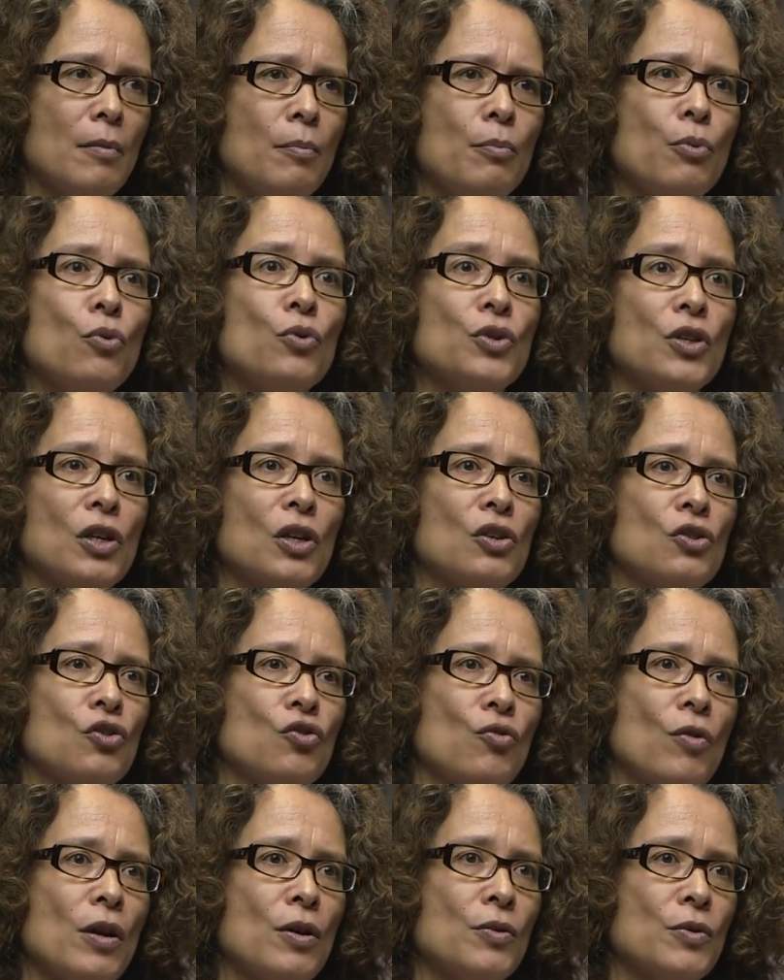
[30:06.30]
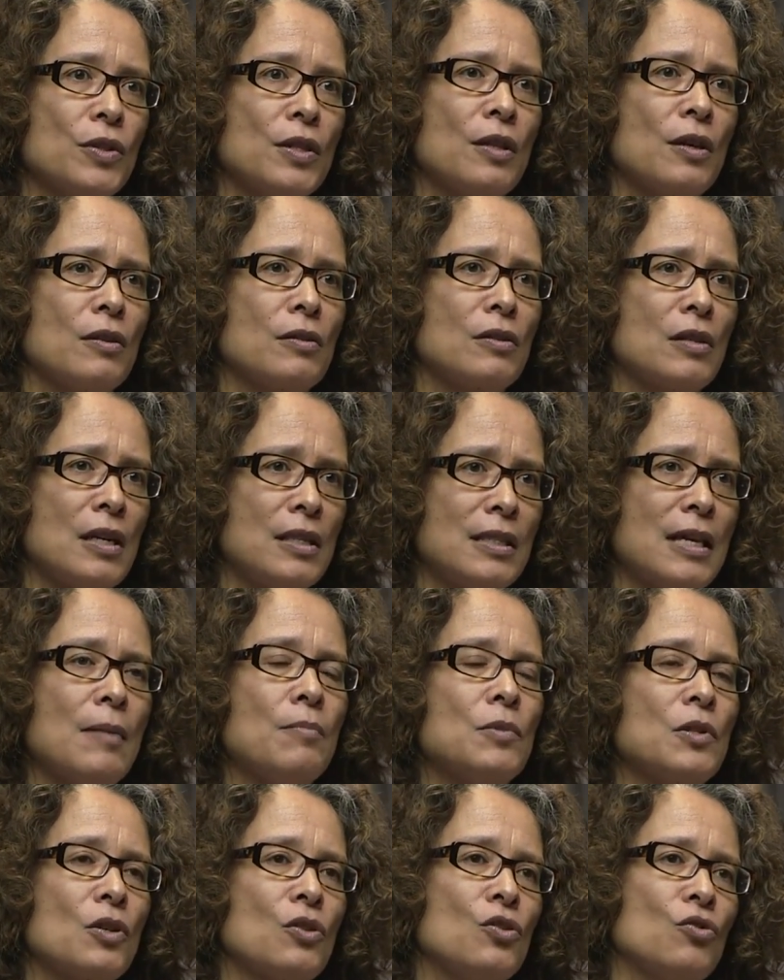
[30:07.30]
border controls that
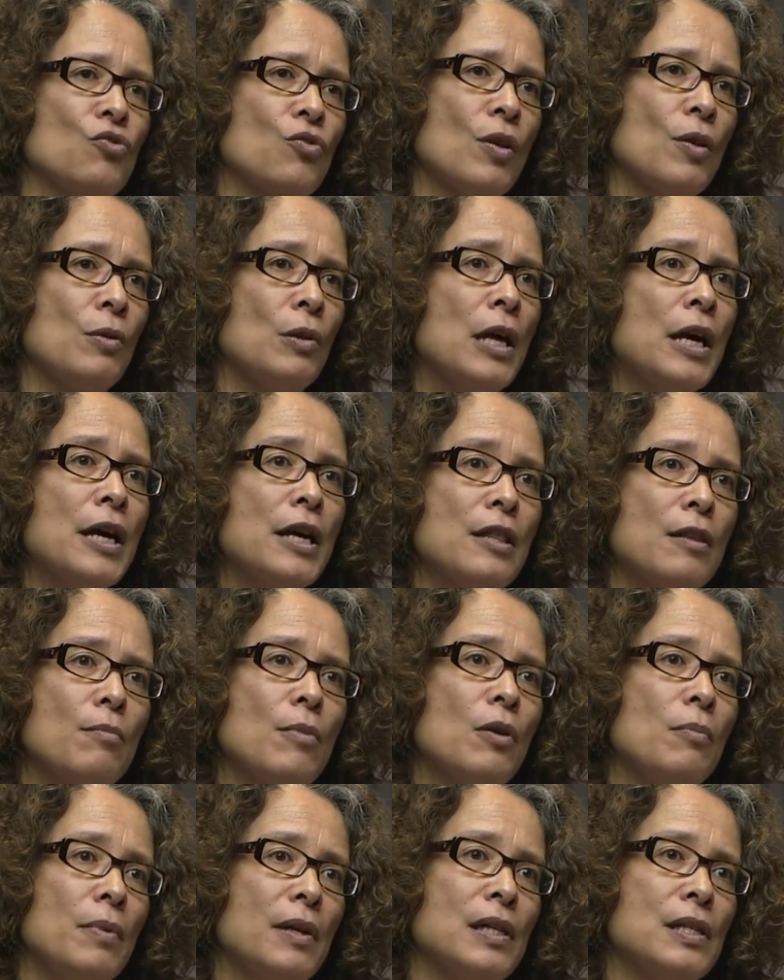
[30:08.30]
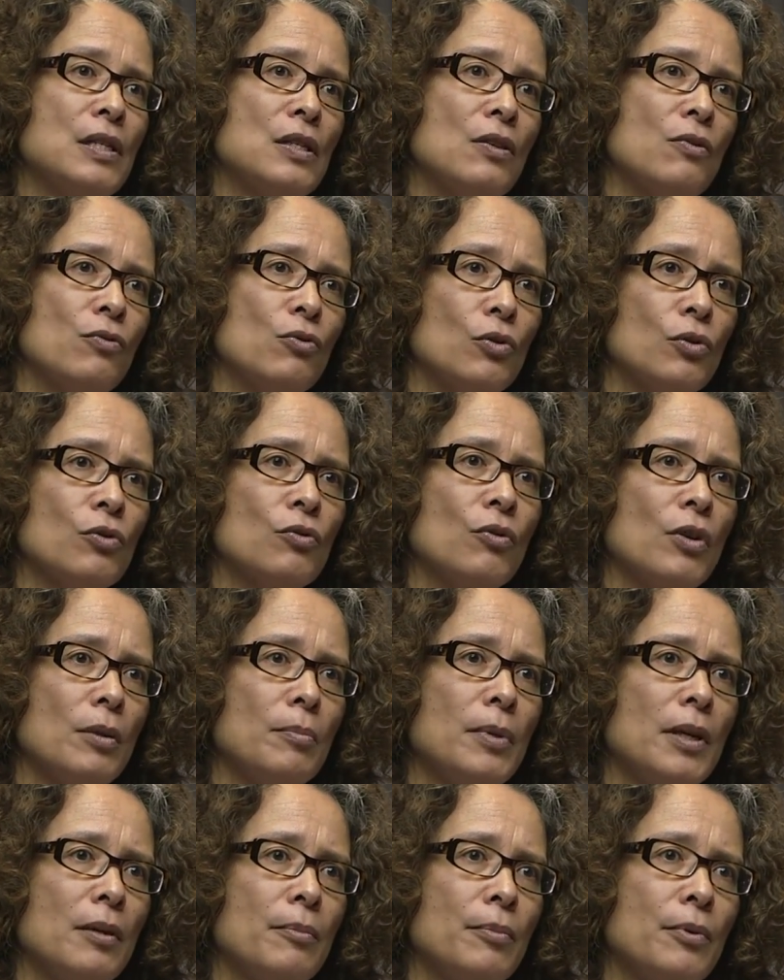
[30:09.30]
attempt to control the mobility of ordinary
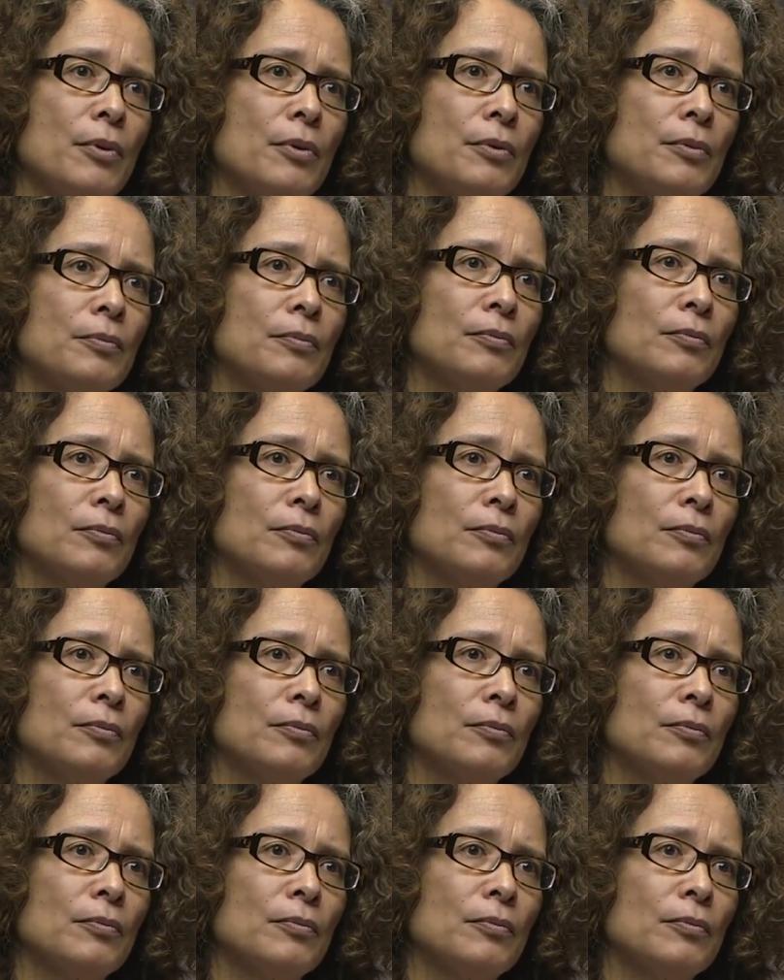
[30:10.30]
people.